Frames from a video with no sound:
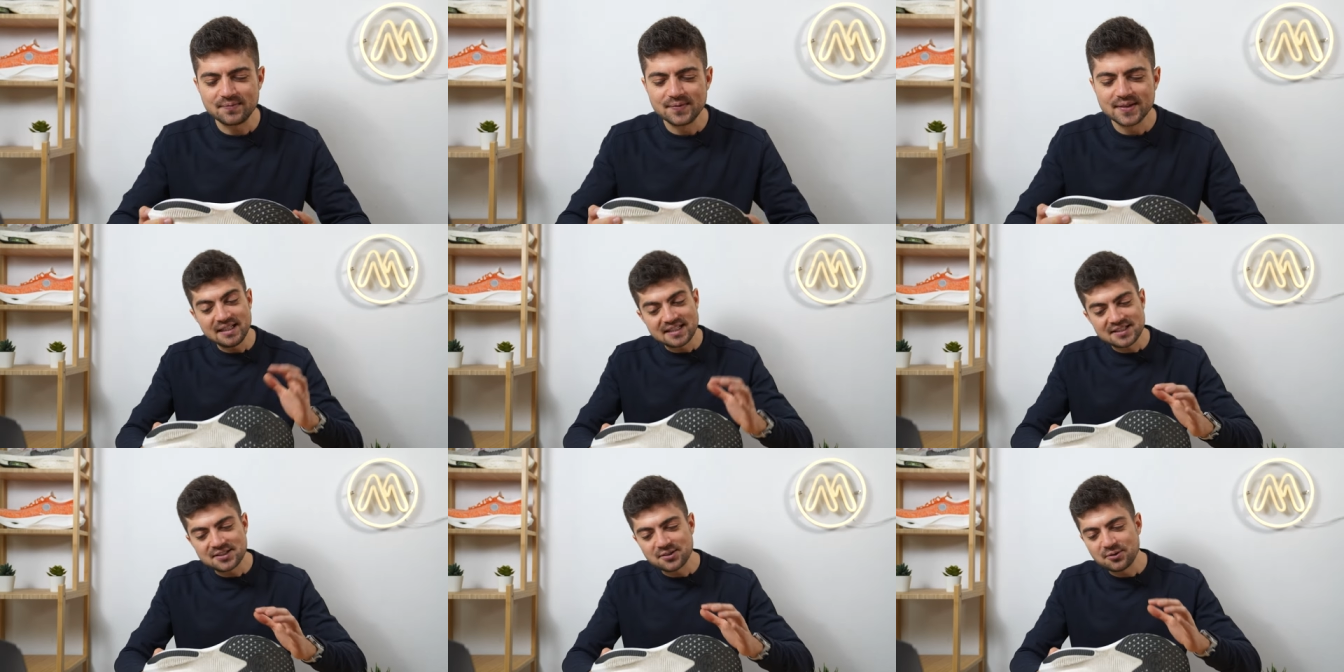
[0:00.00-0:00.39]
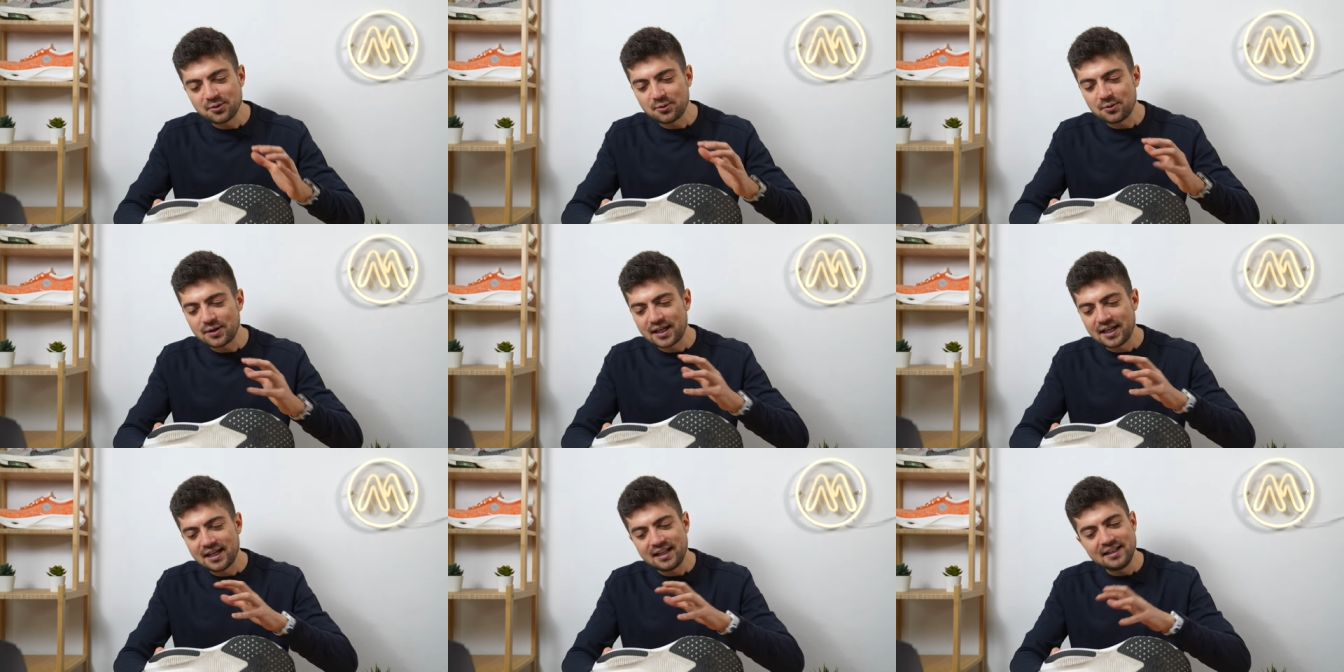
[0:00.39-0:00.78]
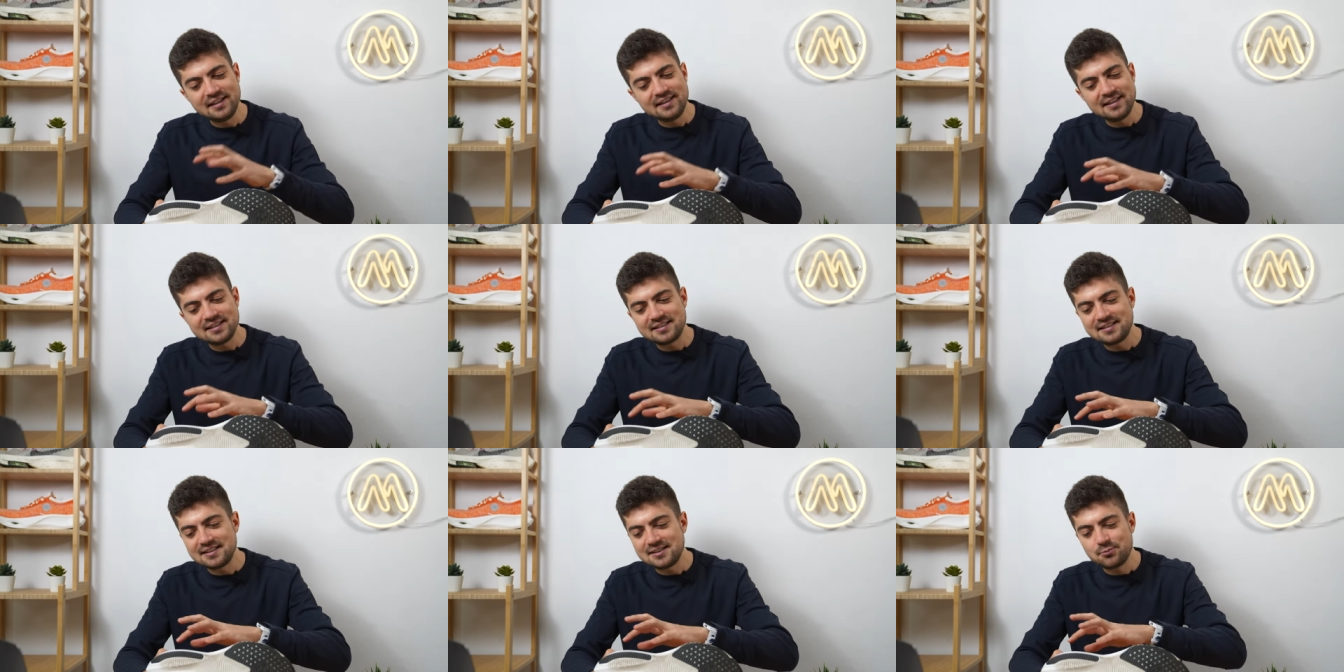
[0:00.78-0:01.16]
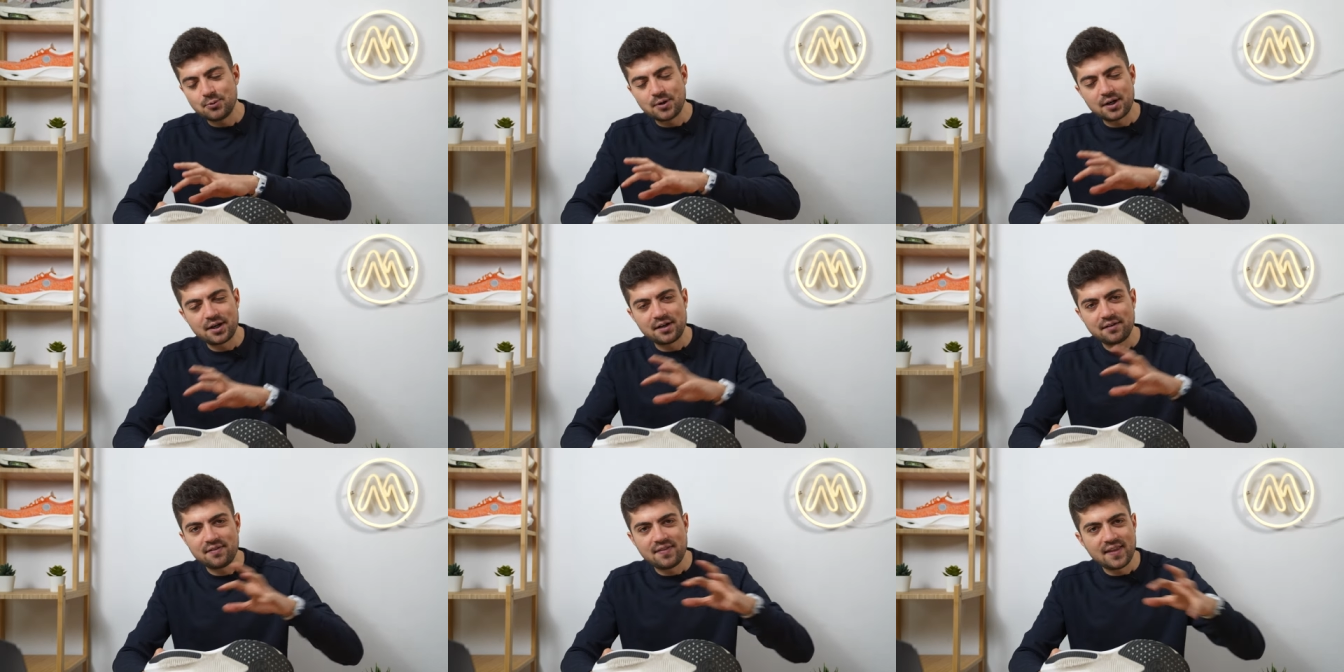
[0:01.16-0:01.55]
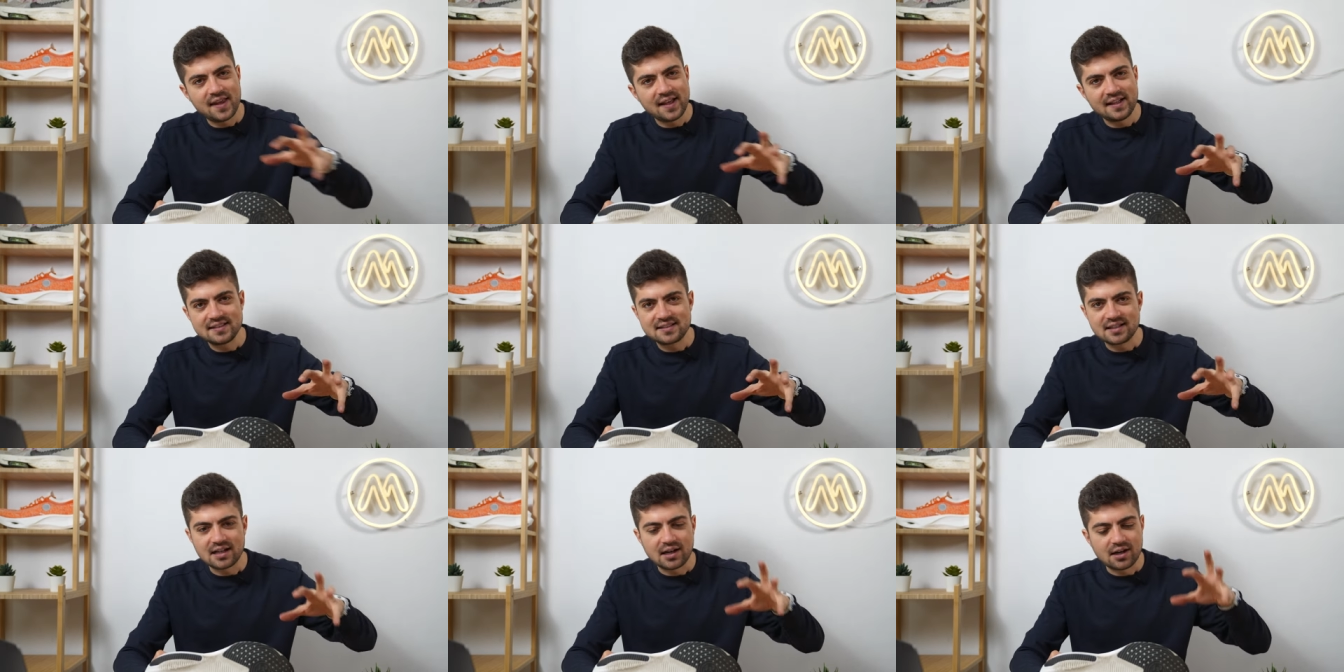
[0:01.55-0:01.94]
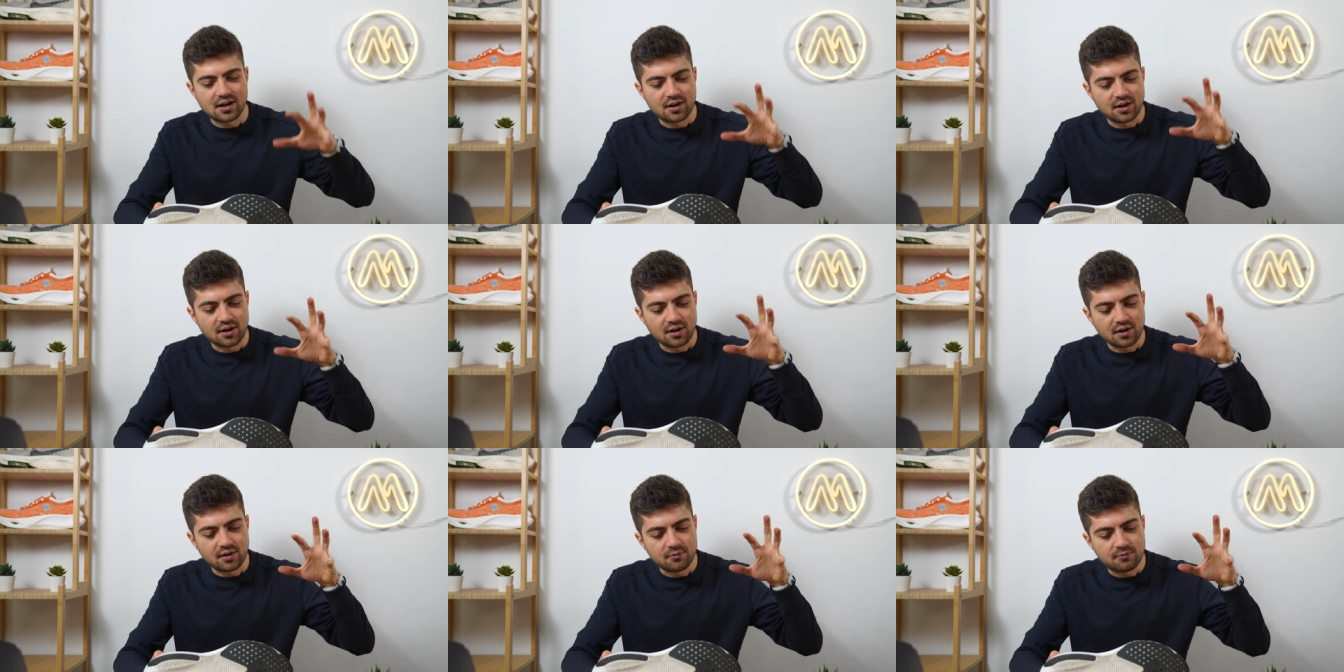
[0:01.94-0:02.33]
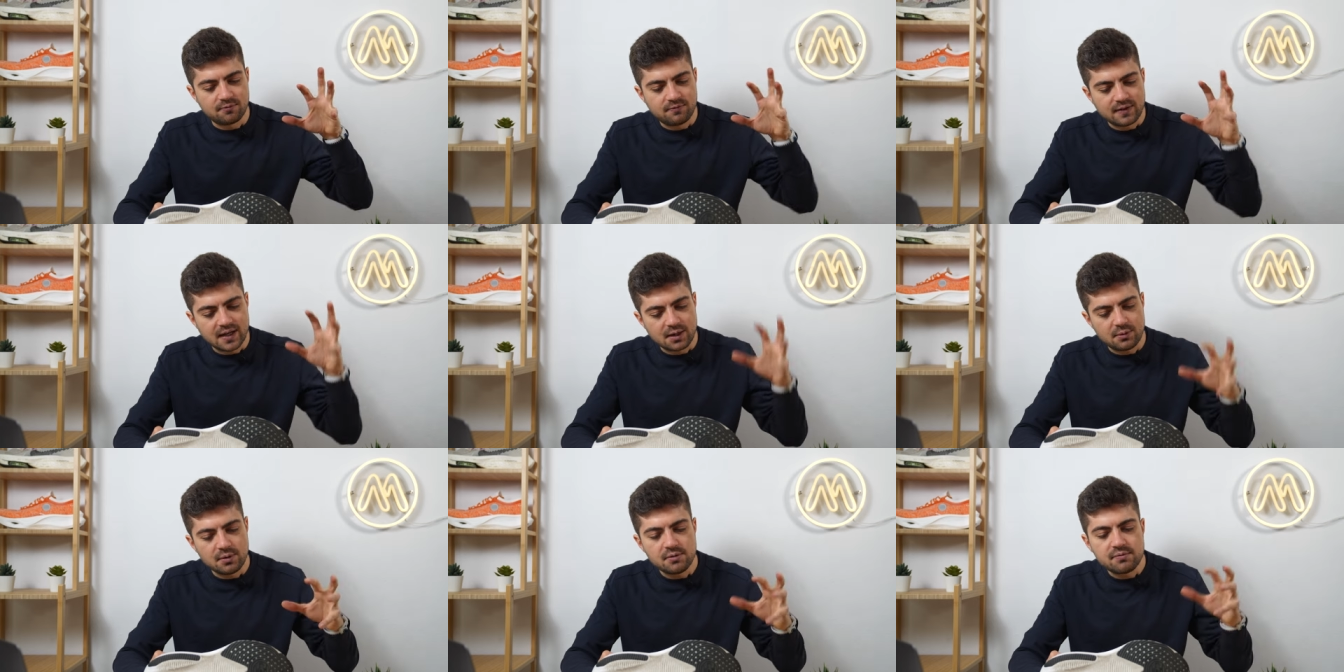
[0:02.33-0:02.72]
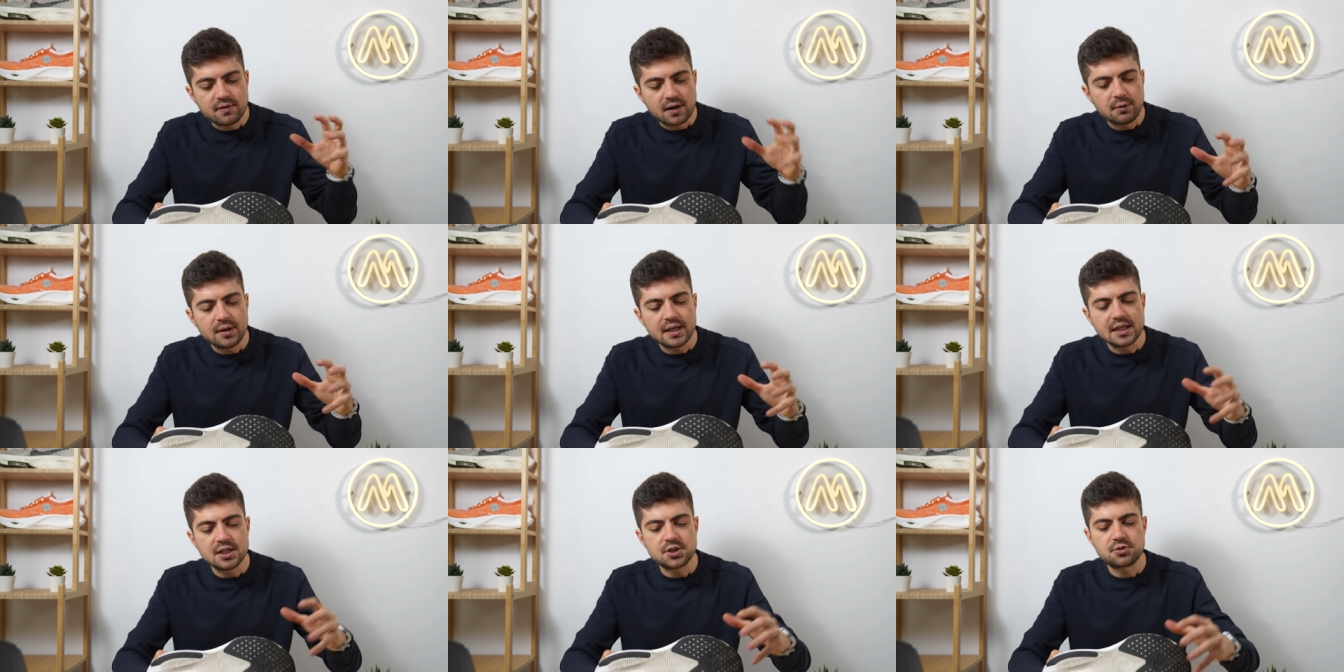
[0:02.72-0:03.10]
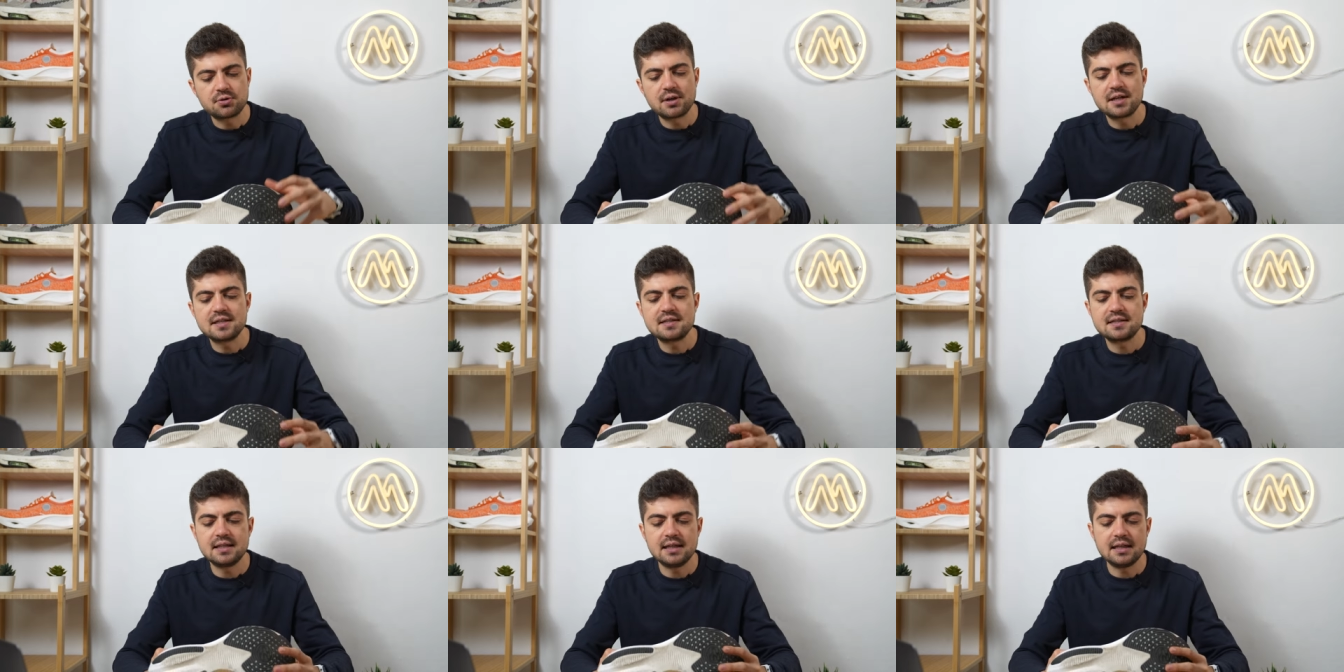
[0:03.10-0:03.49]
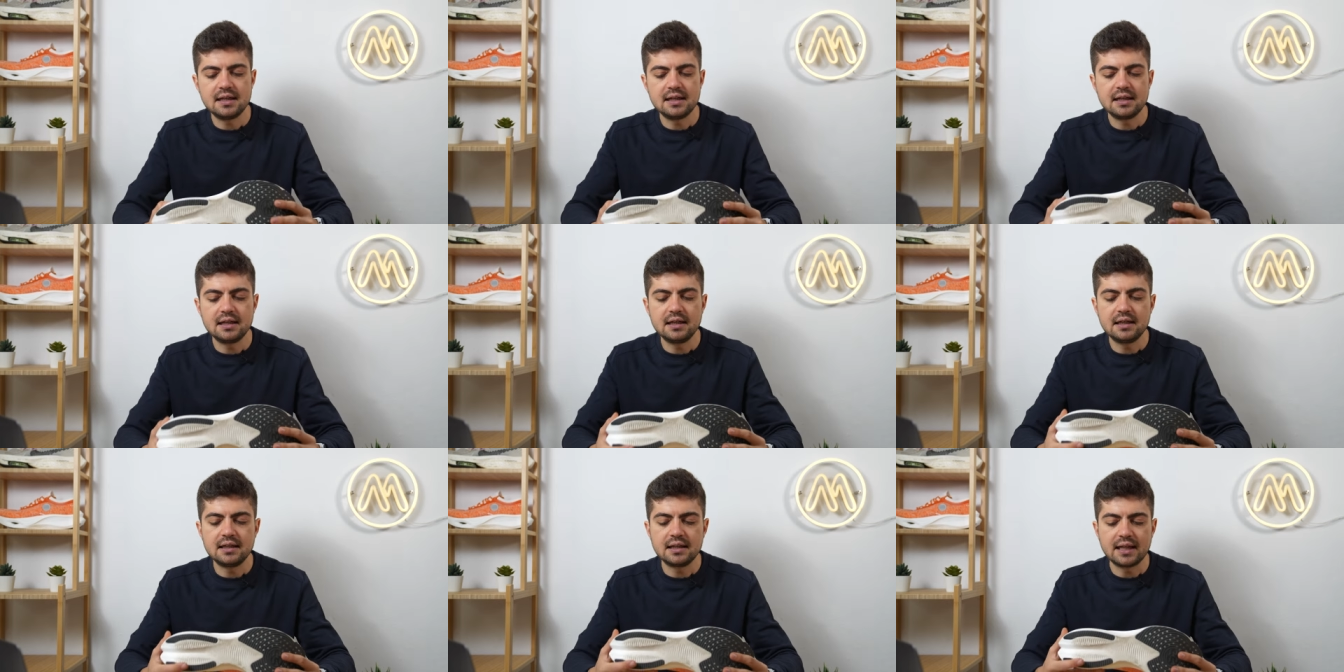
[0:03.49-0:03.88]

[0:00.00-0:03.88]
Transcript: Midsole, and this is where things are very, very interesting.